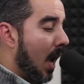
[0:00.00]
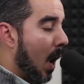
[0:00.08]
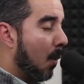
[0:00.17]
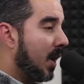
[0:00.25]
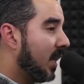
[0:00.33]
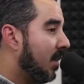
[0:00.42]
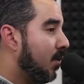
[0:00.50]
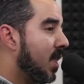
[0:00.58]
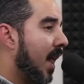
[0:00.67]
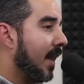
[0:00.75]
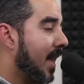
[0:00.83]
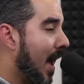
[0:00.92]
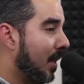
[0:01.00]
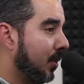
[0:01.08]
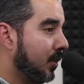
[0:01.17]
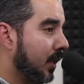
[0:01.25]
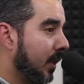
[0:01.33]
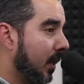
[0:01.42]
I want to give you that
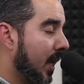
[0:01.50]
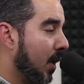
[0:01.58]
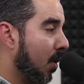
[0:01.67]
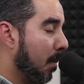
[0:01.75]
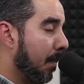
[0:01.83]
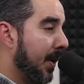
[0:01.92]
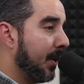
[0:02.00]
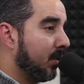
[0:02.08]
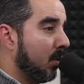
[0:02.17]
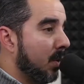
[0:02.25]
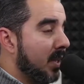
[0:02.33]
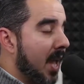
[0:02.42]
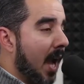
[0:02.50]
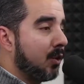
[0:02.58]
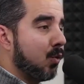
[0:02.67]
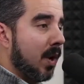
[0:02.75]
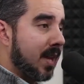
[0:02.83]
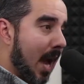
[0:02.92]
analogy in comparison with the
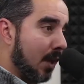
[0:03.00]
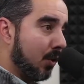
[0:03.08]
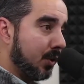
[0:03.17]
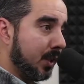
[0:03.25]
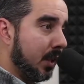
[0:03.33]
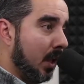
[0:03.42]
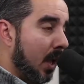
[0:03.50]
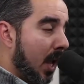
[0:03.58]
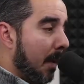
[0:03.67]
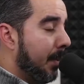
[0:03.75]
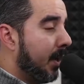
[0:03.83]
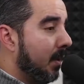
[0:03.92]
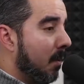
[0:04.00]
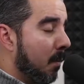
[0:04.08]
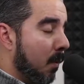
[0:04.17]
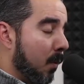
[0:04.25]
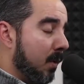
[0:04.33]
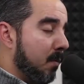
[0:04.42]
actual analogy because
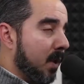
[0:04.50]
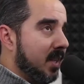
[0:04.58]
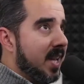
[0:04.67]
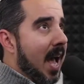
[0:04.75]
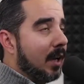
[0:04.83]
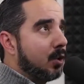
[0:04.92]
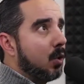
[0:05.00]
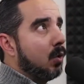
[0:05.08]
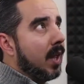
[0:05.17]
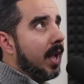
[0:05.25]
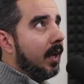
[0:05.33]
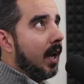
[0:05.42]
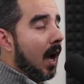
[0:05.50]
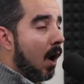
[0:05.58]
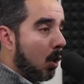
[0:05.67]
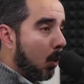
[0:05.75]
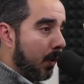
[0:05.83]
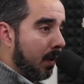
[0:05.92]
with, with the actual like
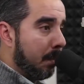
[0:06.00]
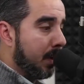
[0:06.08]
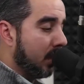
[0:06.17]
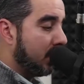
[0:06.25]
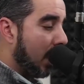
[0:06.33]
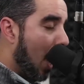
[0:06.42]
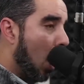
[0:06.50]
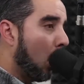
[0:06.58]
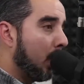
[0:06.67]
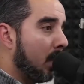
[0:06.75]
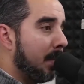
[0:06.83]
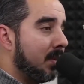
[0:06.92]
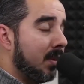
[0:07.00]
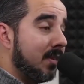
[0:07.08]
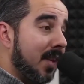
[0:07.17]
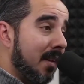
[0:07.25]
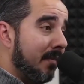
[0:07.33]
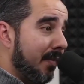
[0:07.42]
algorithm because the algorithm is the
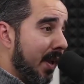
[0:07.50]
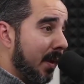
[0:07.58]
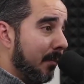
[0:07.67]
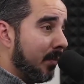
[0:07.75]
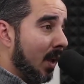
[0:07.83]
same thing.